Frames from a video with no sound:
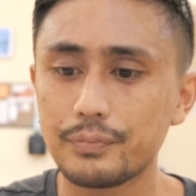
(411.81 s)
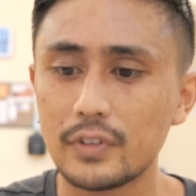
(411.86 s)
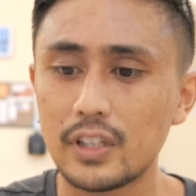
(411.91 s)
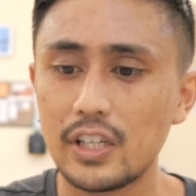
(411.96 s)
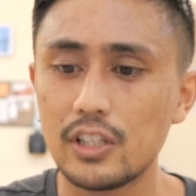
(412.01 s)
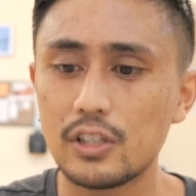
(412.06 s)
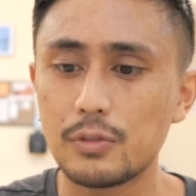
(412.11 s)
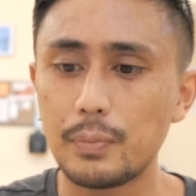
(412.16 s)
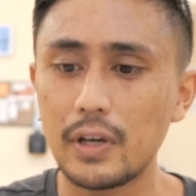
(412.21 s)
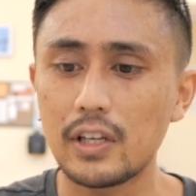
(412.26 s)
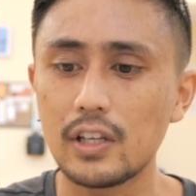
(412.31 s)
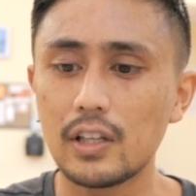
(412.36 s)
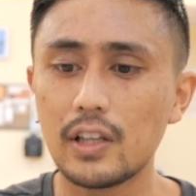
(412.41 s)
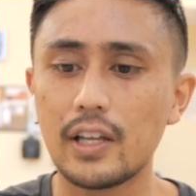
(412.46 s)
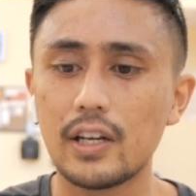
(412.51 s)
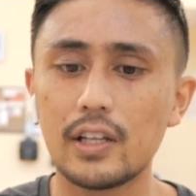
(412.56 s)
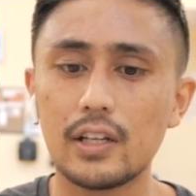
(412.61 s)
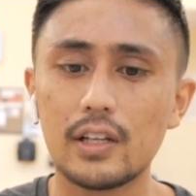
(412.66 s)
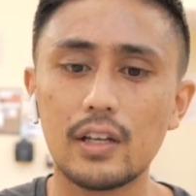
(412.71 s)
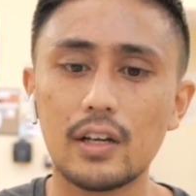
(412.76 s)
he
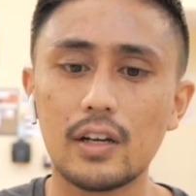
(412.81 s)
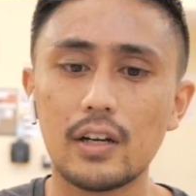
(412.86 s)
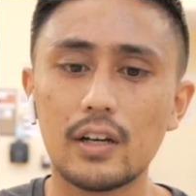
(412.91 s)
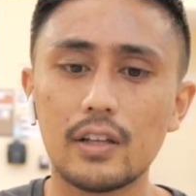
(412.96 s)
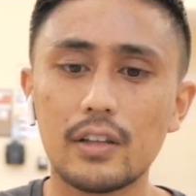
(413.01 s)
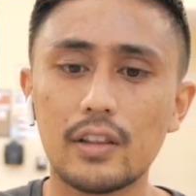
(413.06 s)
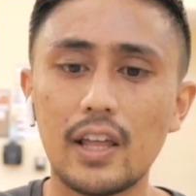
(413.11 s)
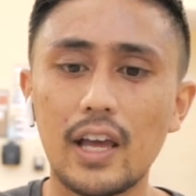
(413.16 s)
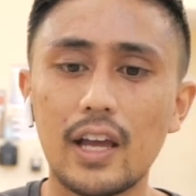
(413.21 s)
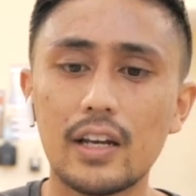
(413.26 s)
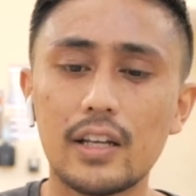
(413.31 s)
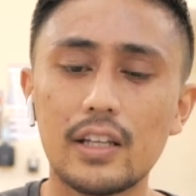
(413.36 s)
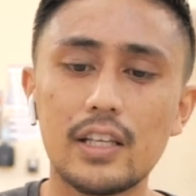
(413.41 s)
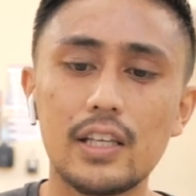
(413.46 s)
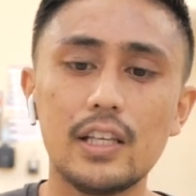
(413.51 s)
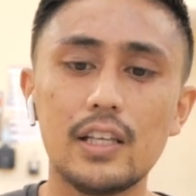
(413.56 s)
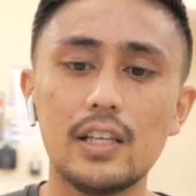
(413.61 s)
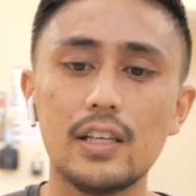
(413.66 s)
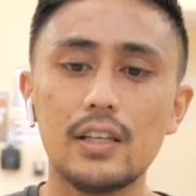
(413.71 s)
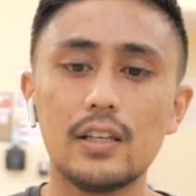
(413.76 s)
speculated that
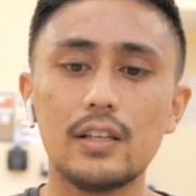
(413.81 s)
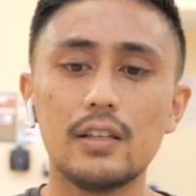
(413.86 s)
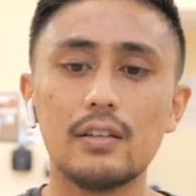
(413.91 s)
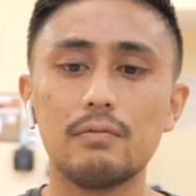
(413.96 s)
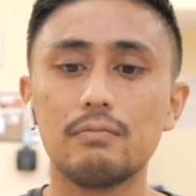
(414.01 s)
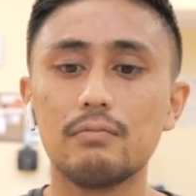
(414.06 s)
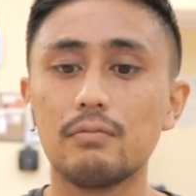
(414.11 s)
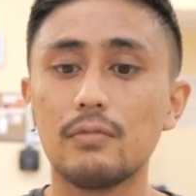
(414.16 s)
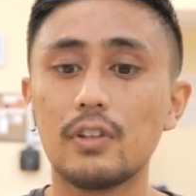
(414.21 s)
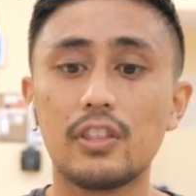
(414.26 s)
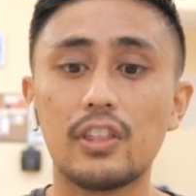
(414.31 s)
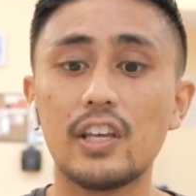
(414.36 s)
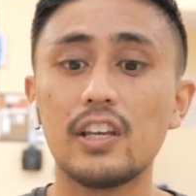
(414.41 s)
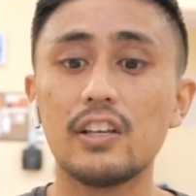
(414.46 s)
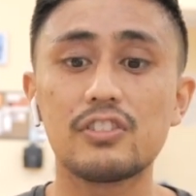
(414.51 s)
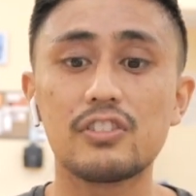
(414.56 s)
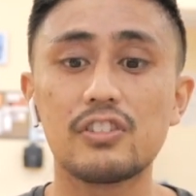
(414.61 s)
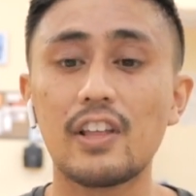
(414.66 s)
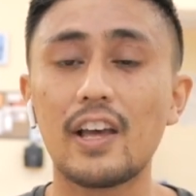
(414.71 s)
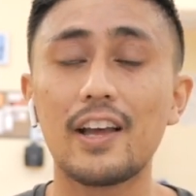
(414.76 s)
he
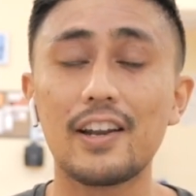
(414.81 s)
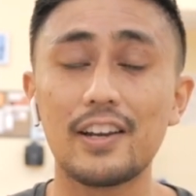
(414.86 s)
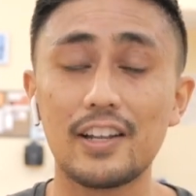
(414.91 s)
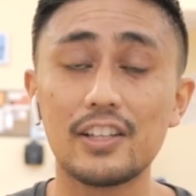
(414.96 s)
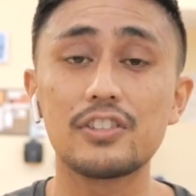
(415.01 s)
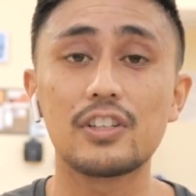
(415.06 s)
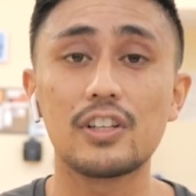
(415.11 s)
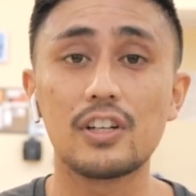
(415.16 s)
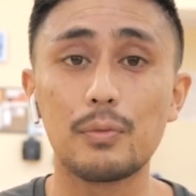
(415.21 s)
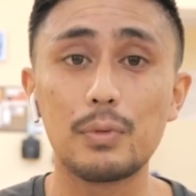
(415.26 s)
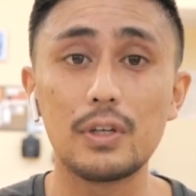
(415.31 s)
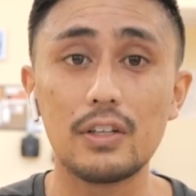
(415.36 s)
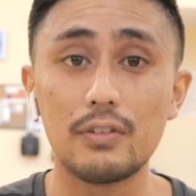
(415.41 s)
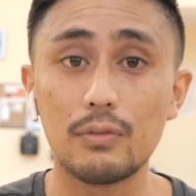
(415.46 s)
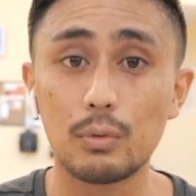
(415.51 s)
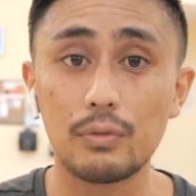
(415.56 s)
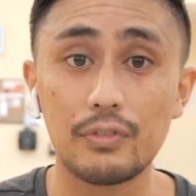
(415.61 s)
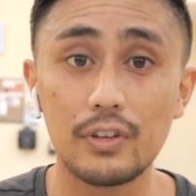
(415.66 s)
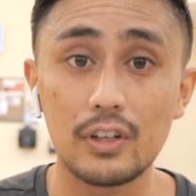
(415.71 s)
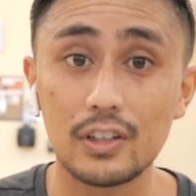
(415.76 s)
thinks that it's going to be
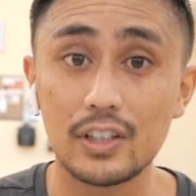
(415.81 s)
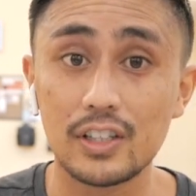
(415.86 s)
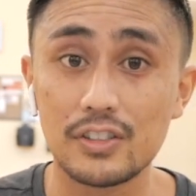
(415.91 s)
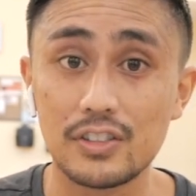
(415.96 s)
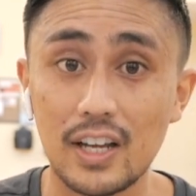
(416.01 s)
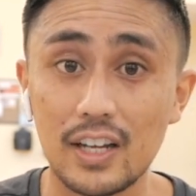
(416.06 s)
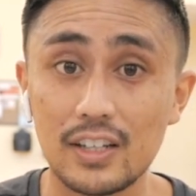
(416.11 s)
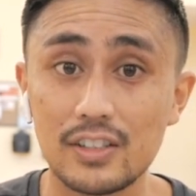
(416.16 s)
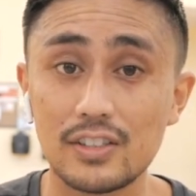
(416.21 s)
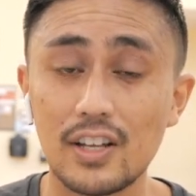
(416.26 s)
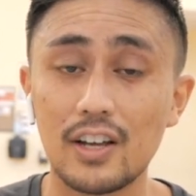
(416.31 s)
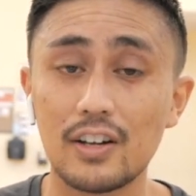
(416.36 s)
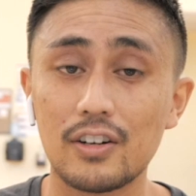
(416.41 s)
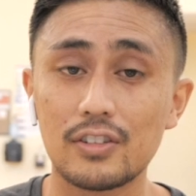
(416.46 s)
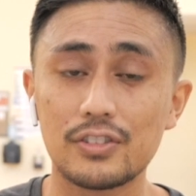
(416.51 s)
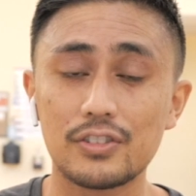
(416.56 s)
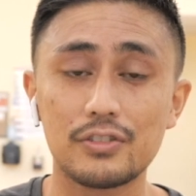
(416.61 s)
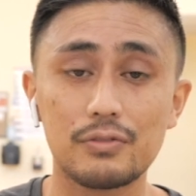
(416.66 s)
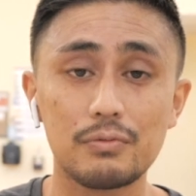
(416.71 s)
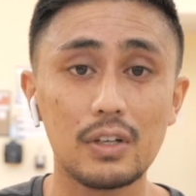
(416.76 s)
revealed in Zack
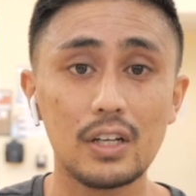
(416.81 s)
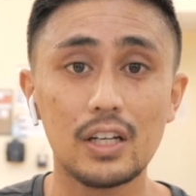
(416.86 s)
Snyder's